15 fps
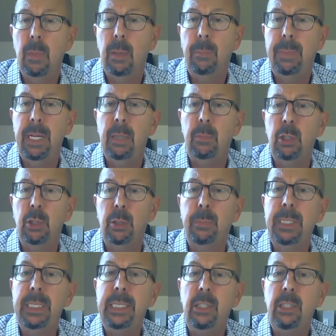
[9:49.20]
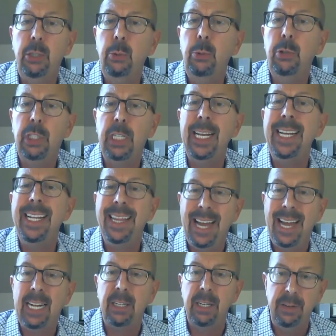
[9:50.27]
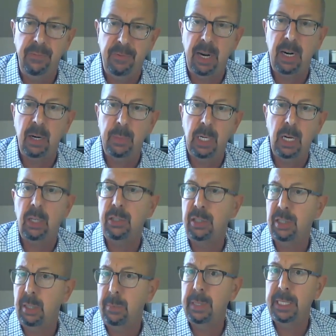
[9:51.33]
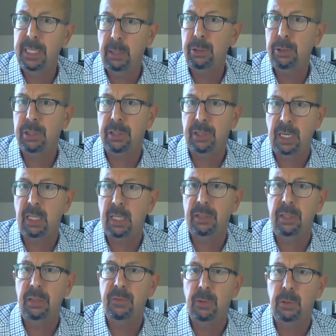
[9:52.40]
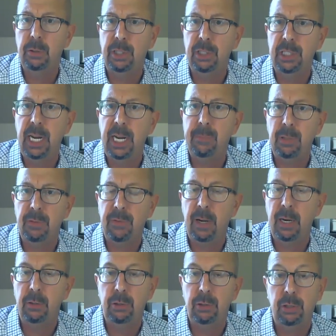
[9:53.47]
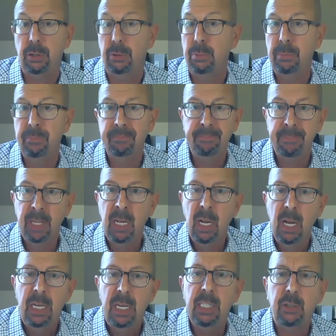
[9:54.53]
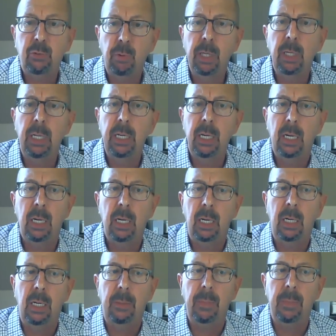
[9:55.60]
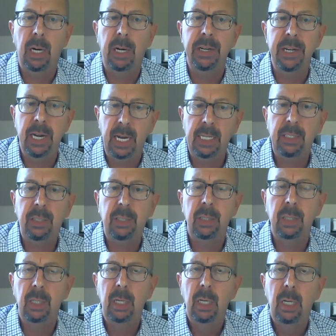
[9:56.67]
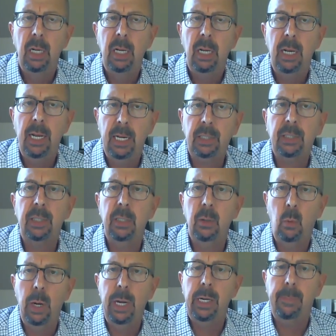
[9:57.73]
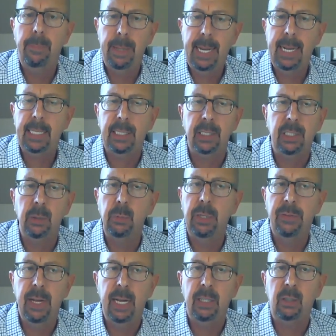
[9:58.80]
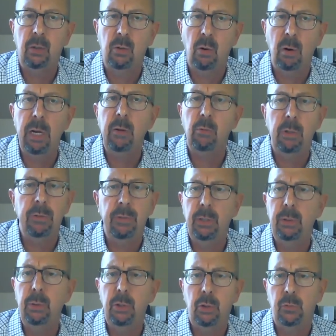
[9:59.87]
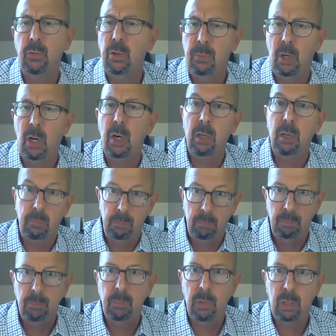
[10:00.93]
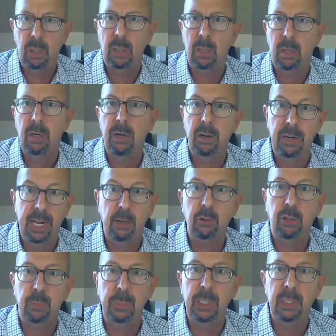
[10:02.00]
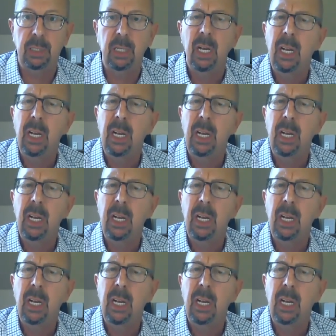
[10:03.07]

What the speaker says: be able to be used in that environment on somebody else's constant voltage amplifier. So it's really a nice excellent way to package, and we've had great reviews from our announcements,